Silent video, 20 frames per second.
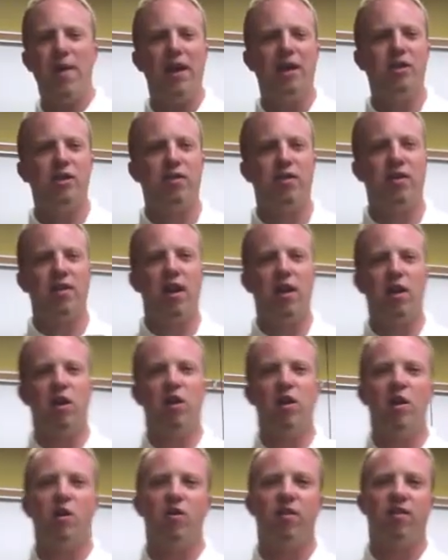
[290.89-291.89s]
anxious to take a
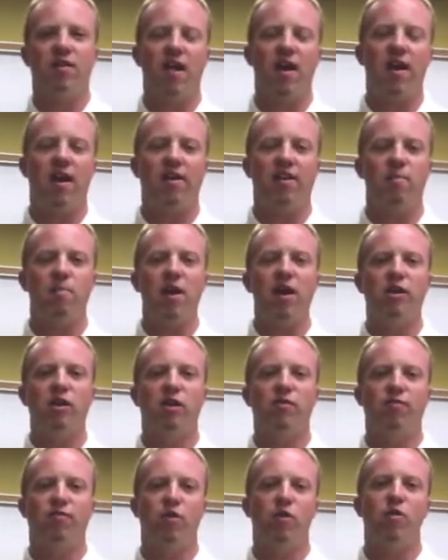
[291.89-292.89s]
look at your designs. I'm
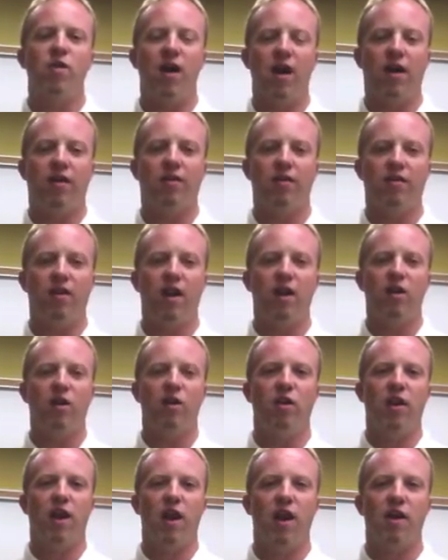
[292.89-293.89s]
anxious for you guys to take a
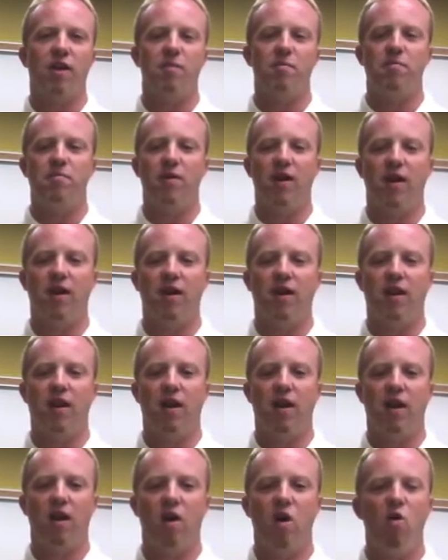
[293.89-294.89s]
look at them, but
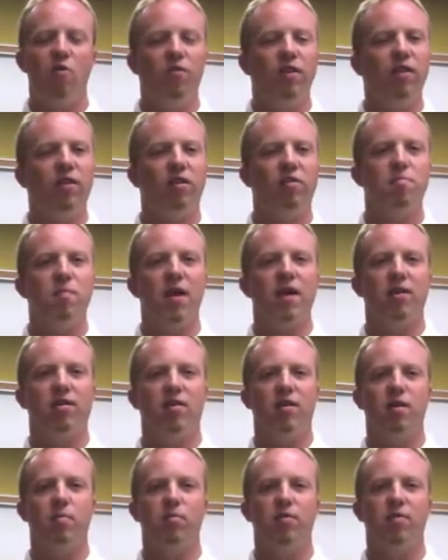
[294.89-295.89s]
hopefully this makes
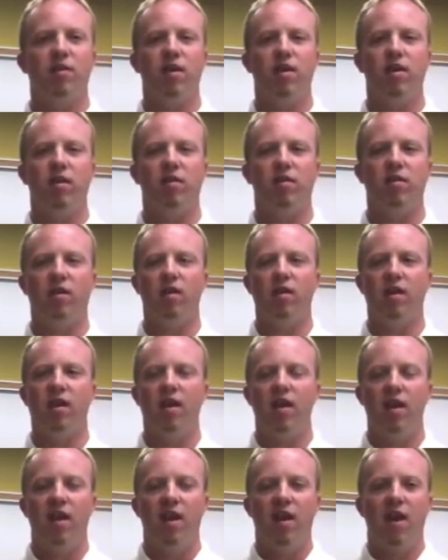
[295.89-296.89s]
some sense. And
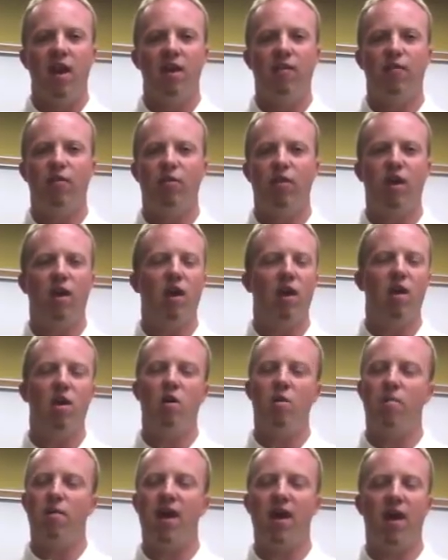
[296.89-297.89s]
if you're thinking,
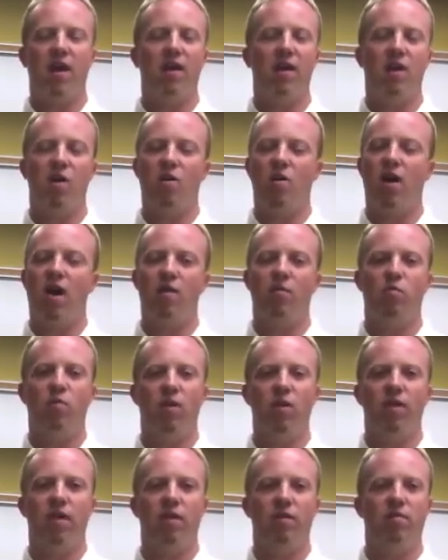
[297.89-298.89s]
oh man, I
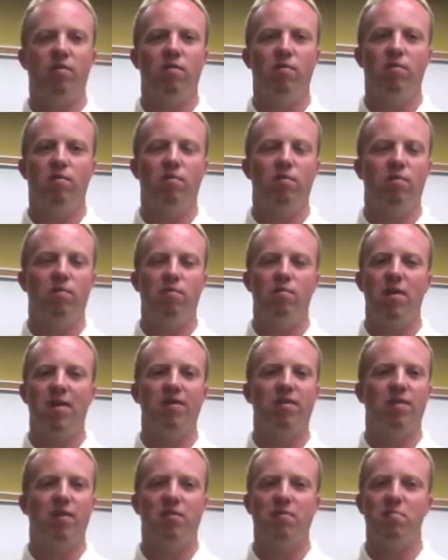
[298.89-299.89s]
really
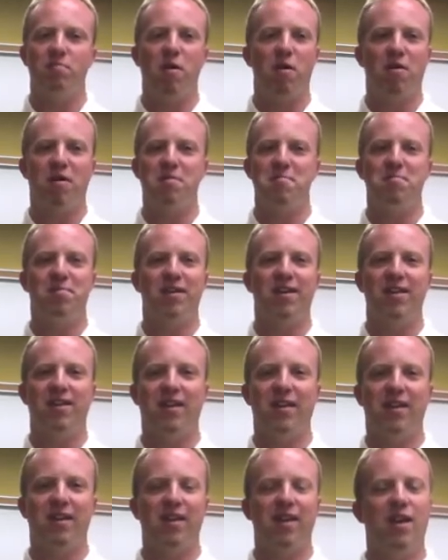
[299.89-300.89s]
missed this mark
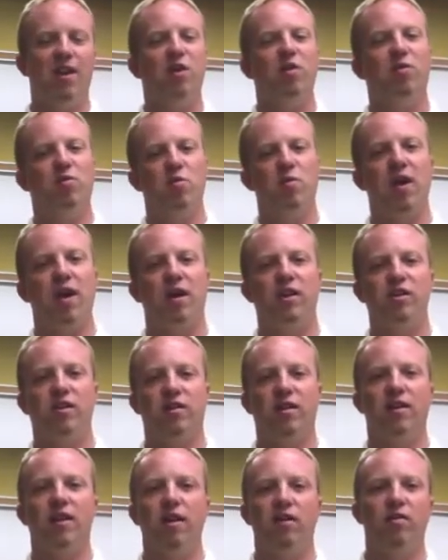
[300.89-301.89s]
completely, it's okay.
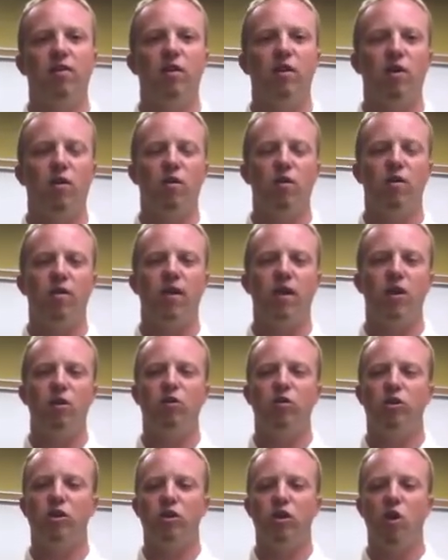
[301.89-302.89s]
Just a lesson learned that
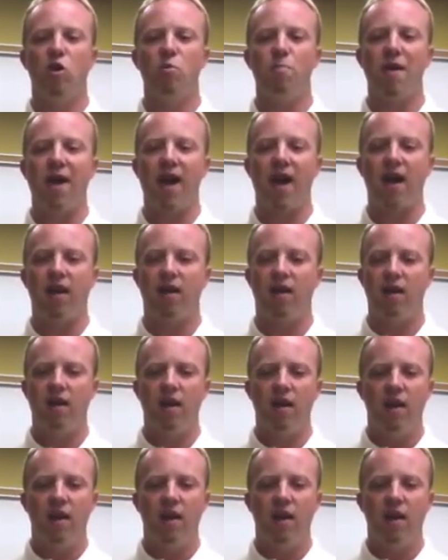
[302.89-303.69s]
you should go back.